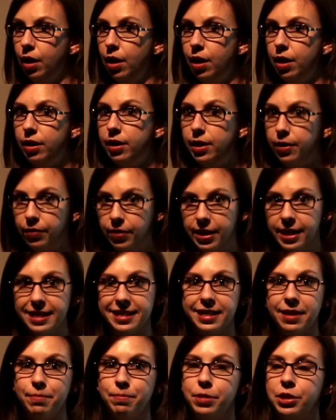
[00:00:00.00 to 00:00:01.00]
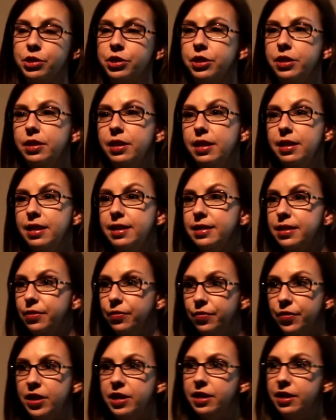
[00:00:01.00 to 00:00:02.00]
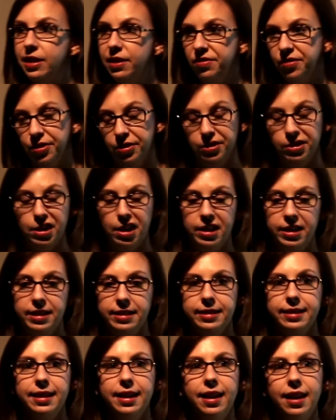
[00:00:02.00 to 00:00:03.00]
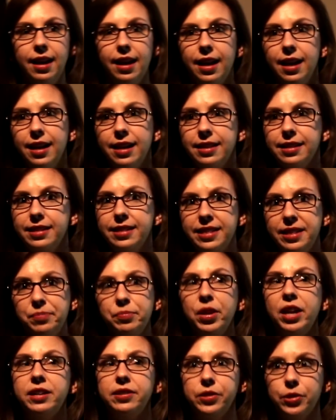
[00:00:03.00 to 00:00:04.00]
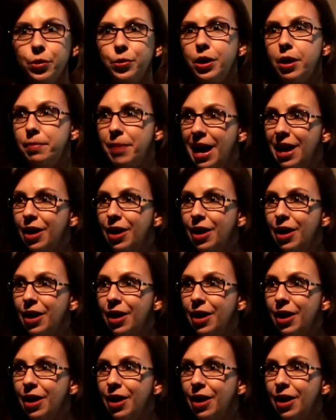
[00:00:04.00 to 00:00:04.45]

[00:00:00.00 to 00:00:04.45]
Given his ambition and his affinity for studies, it seemed like Sonam had